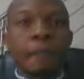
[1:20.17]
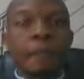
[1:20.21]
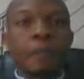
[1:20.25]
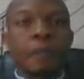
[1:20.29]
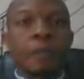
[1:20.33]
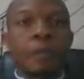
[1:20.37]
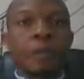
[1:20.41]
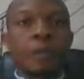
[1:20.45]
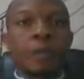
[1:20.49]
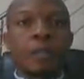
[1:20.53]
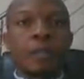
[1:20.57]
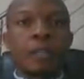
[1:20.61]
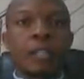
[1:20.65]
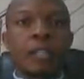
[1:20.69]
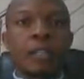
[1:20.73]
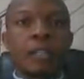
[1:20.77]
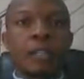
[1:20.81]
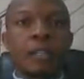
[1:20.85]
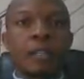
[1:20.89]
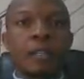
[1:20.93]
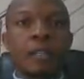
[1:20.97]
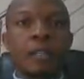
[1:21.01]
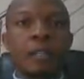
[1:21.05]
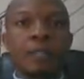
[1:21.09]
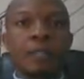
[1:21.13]
So in,
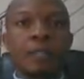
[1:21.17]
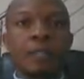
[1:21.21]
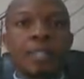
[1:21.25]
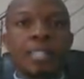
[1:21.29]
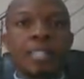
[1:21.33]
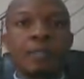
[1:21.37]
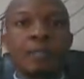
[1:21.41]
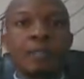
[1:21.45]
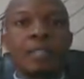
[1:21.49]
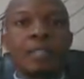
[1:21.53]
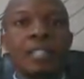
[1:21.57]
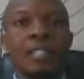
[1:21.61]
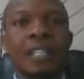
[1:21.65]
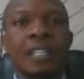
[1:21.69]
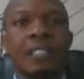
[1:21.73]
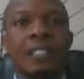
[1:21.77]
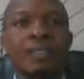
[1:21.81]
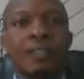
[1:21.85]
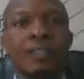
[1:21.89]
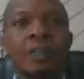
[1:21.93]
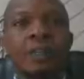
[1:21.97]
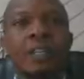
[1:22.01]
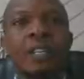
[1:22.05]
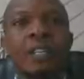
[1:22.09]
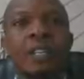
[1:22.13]
in, as much as
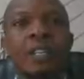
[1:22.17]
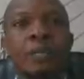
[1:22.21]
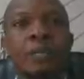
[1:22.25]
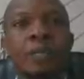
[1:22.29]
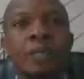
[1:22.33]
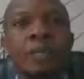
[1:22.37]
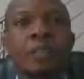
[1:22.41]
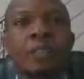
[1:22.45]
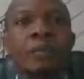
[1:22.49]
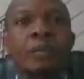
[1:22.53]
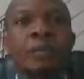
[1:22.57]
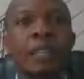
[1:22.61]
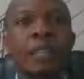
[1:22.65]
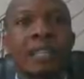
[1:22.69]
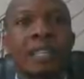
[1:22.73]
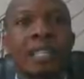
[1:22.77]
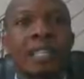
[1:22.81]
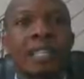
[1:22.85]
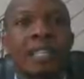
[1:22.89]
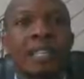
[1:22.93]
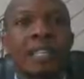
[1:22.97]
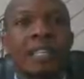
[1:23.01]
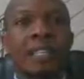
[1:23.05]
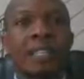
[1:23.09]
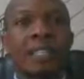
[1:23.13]
you already know something
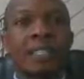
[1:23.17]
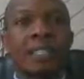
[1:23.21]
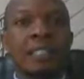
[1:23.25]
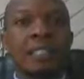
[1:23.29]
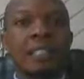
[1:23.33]
that there are